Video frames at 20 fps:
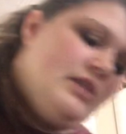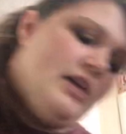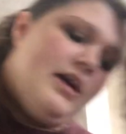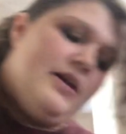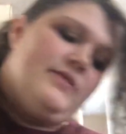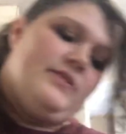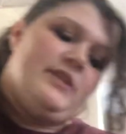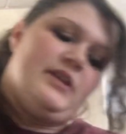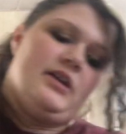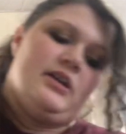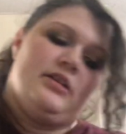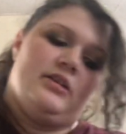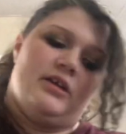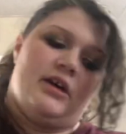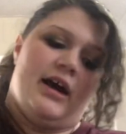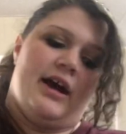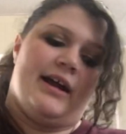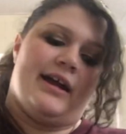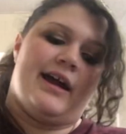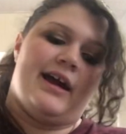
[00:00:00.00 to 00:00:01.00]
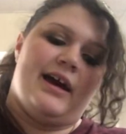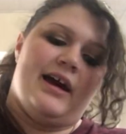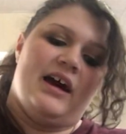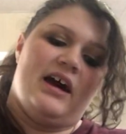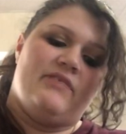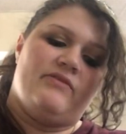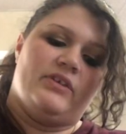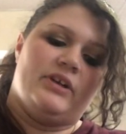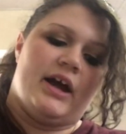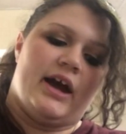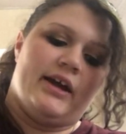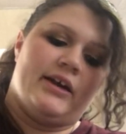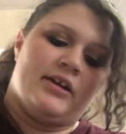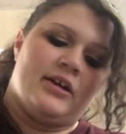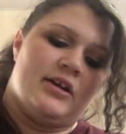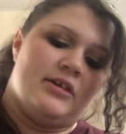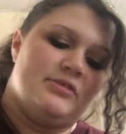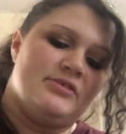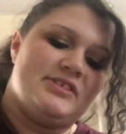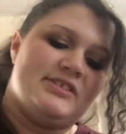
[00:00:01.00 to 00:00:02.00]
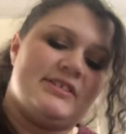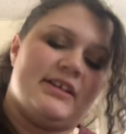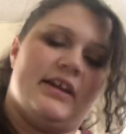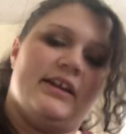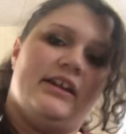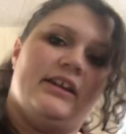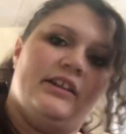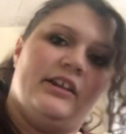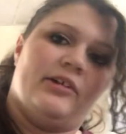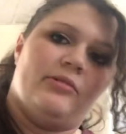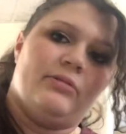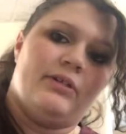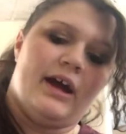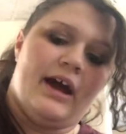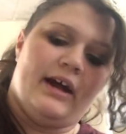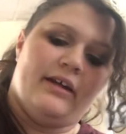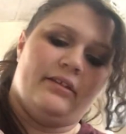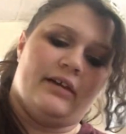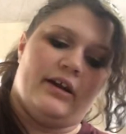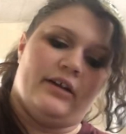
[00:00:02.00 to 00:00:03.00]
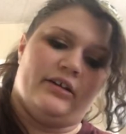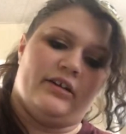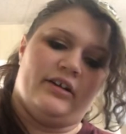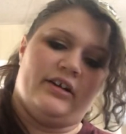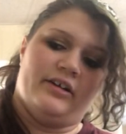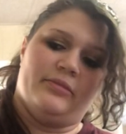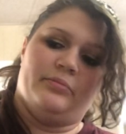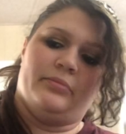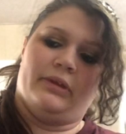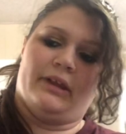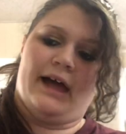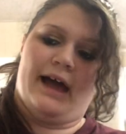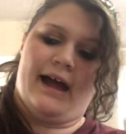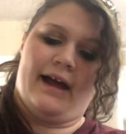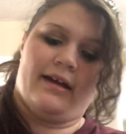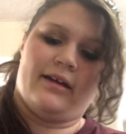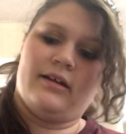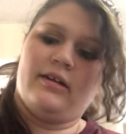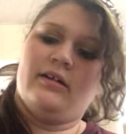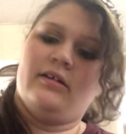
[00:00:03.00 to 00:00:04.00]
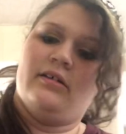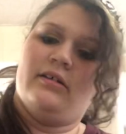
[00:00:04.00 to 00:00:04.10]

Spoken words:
And then I have an Eyeko Skinny Liquid Eyeliner in black.